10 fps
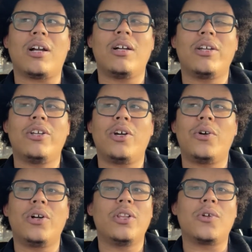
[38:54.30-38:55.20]
you know,
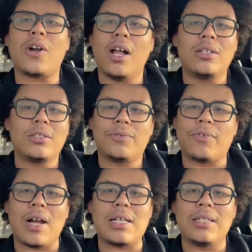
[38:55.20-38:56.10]
her little colored
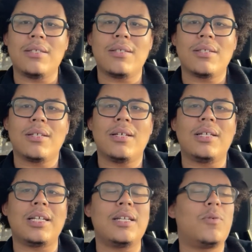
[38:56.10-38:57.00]
friends
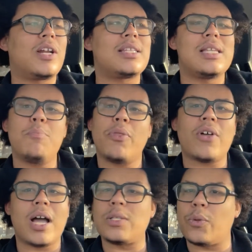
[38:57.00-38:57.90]
didn't want to
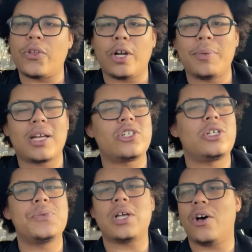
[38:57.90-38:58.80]
sympathize with her because she
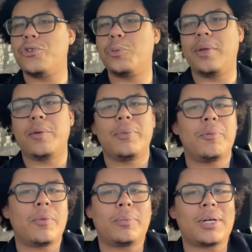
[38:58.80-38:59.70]
was also being
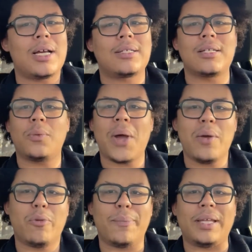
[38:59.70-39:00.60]
oppressed as a white
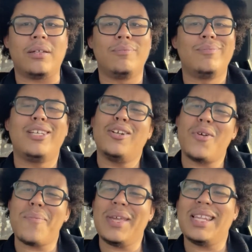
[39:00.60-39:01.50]
woman. You know what
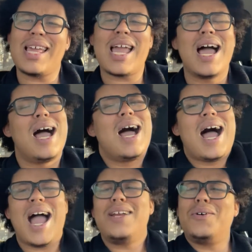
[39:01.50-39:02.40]
I mean? Like,
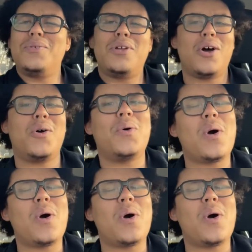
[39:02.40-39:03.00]
I don't know,